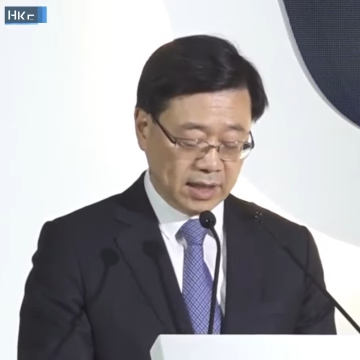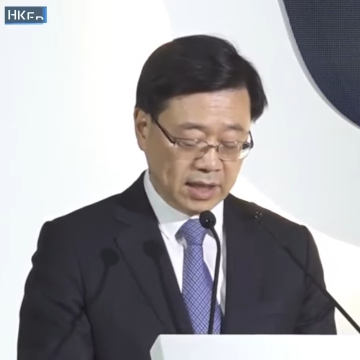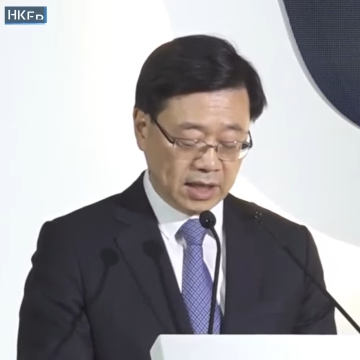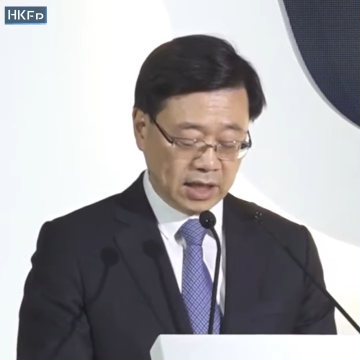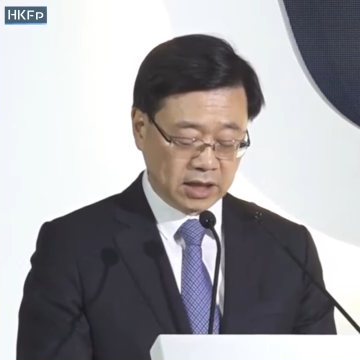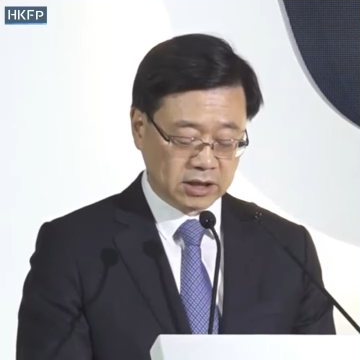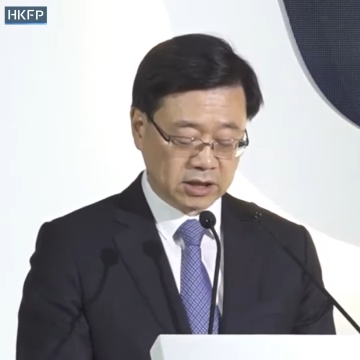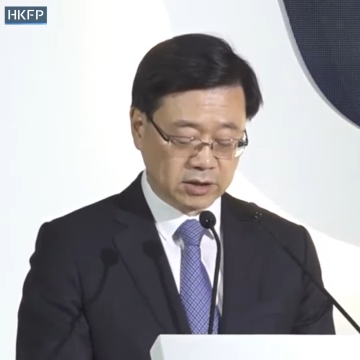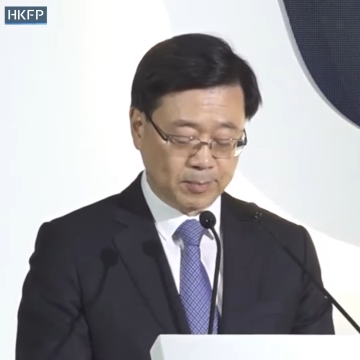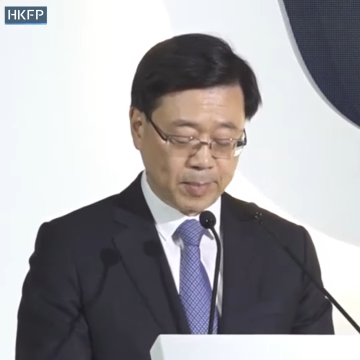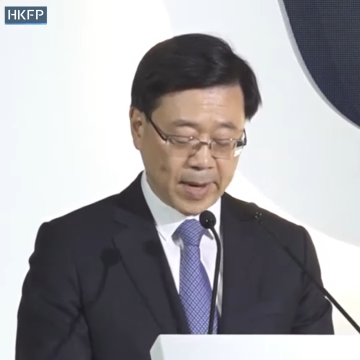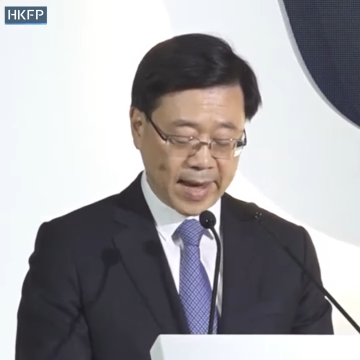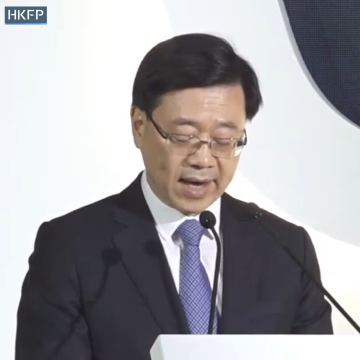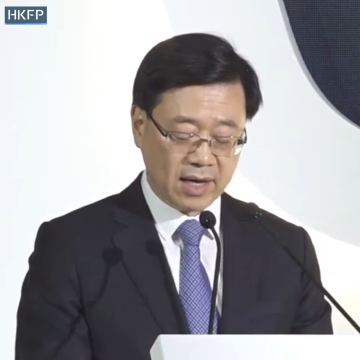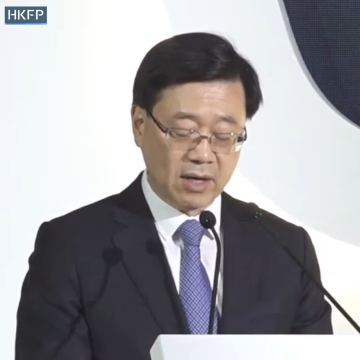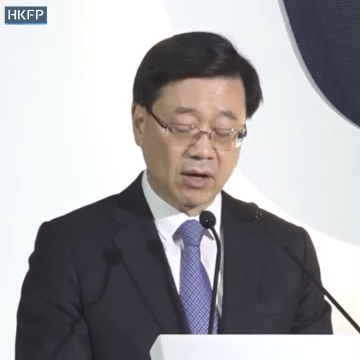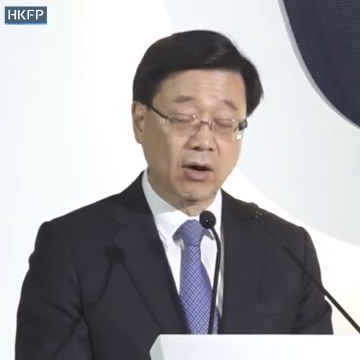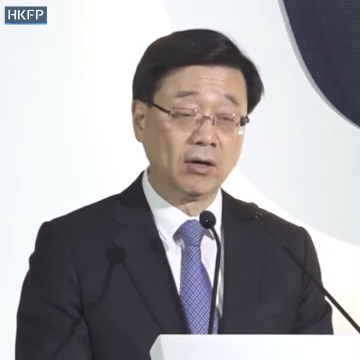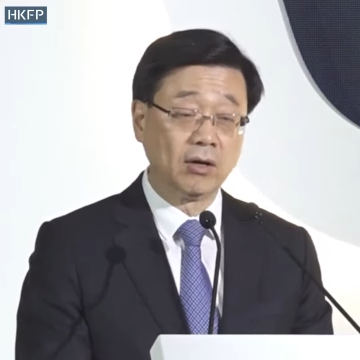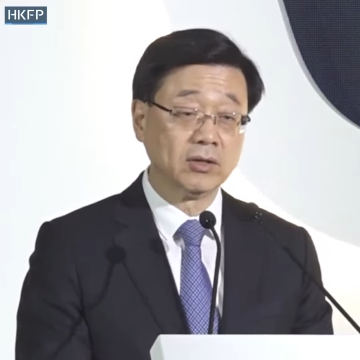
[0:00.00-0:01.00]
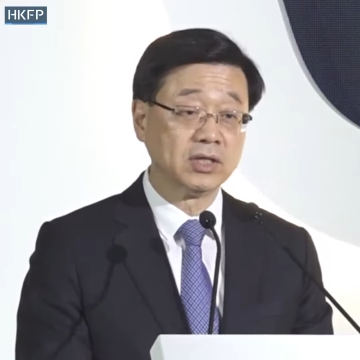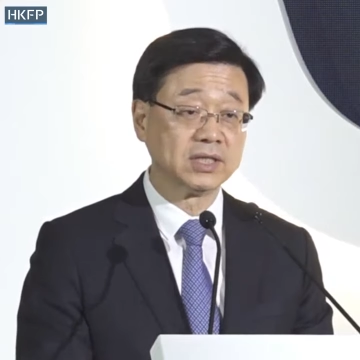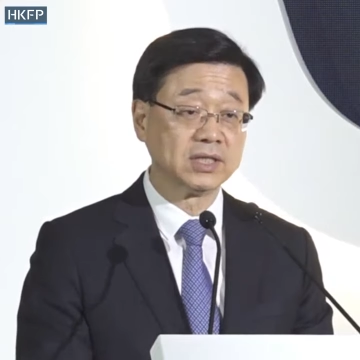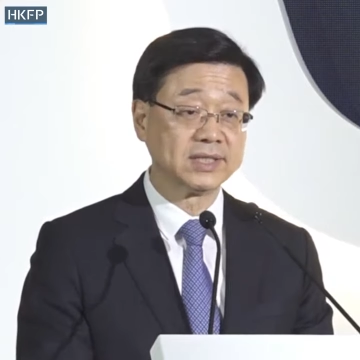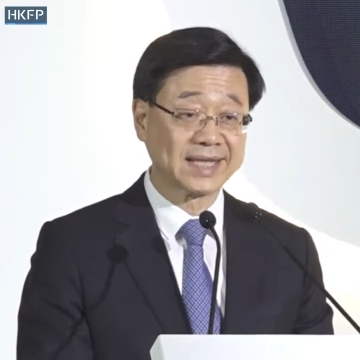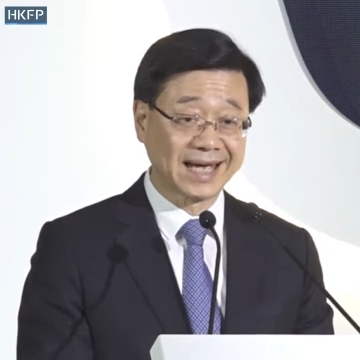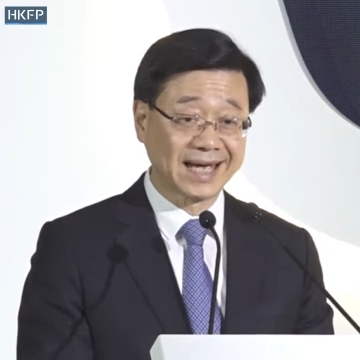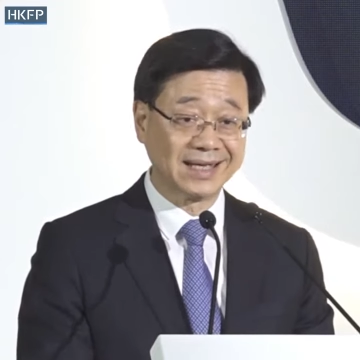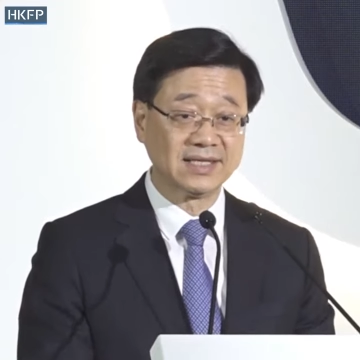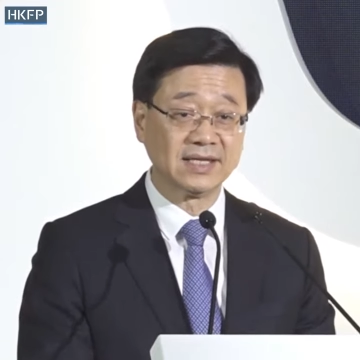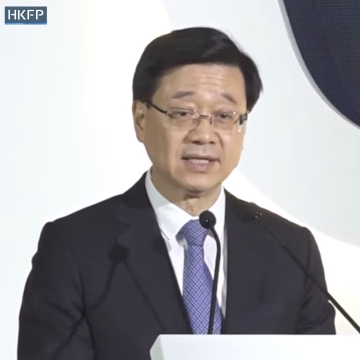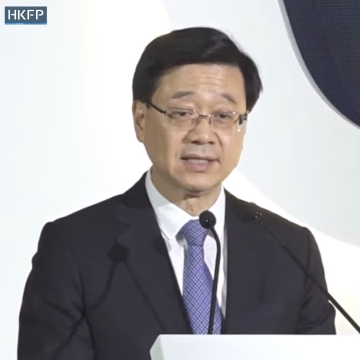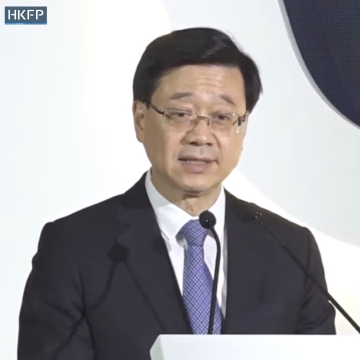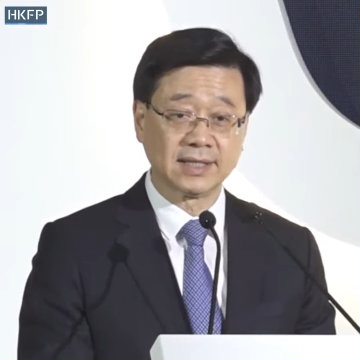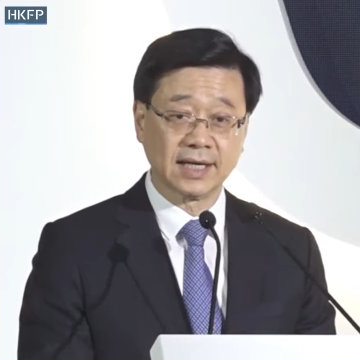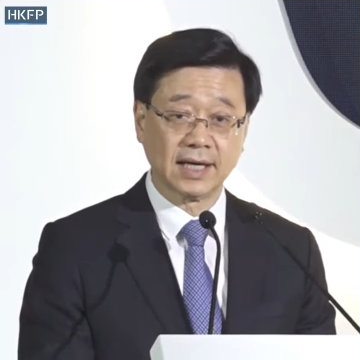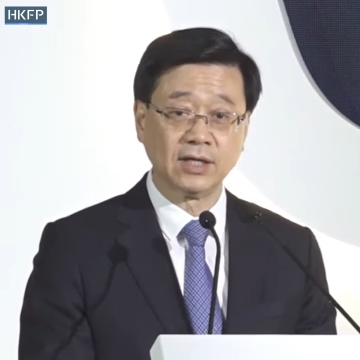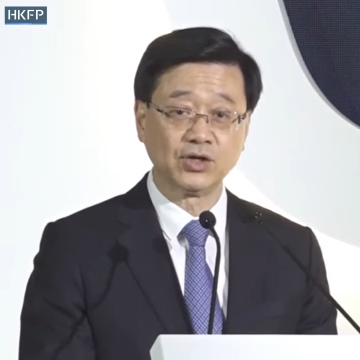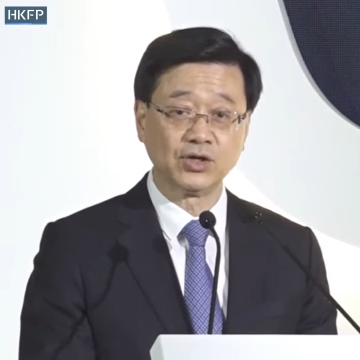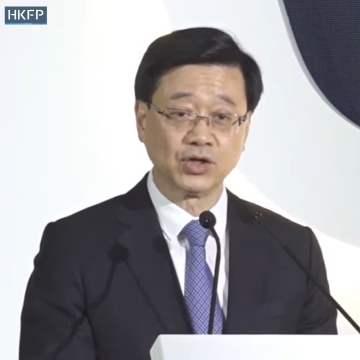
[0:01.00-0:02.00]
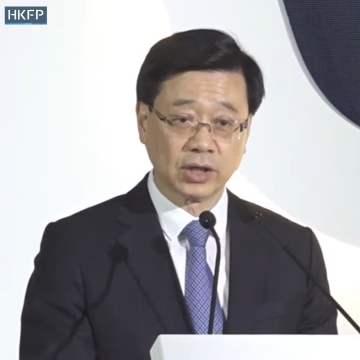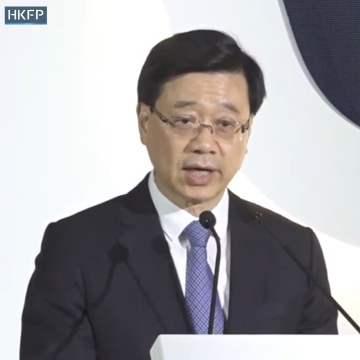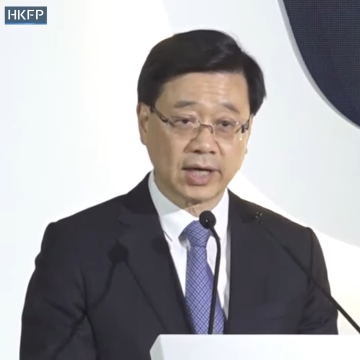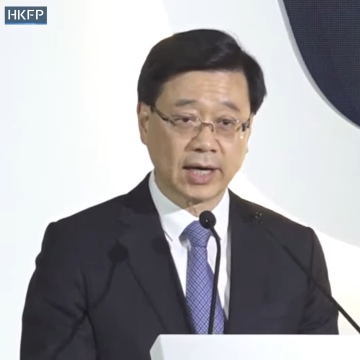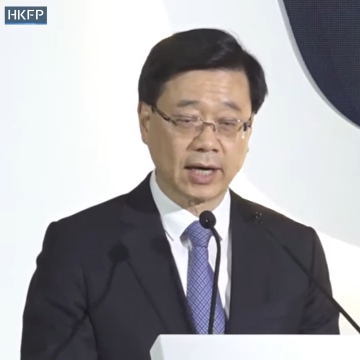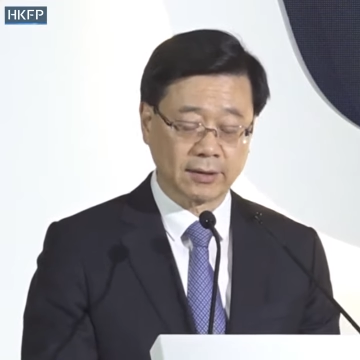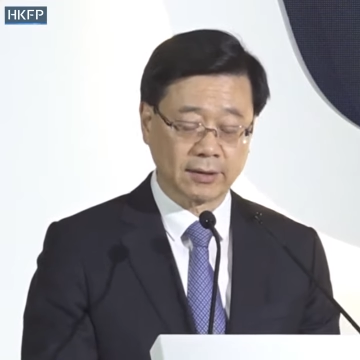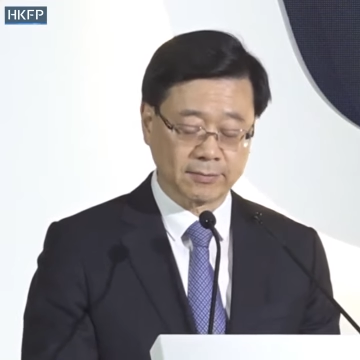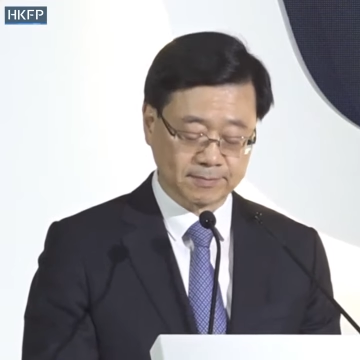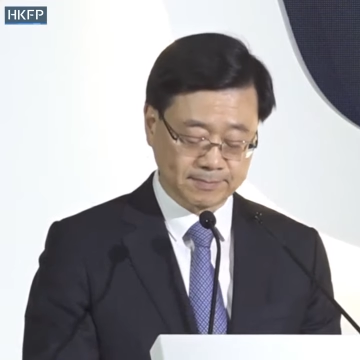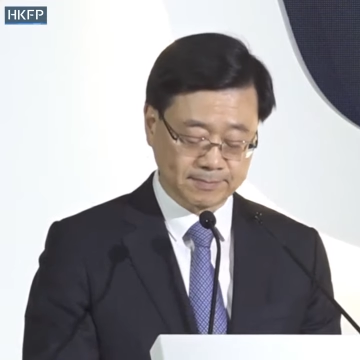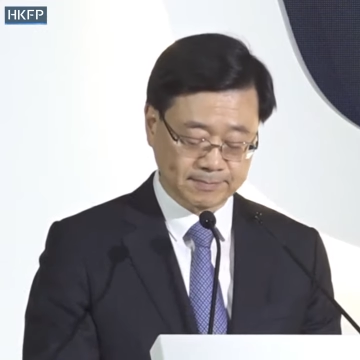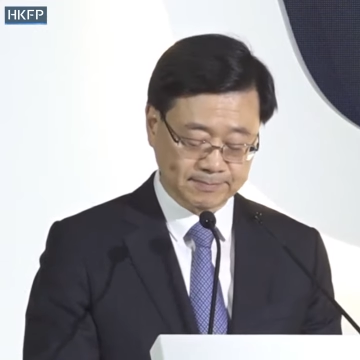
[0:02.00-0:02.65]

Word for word: is back on the center stage again.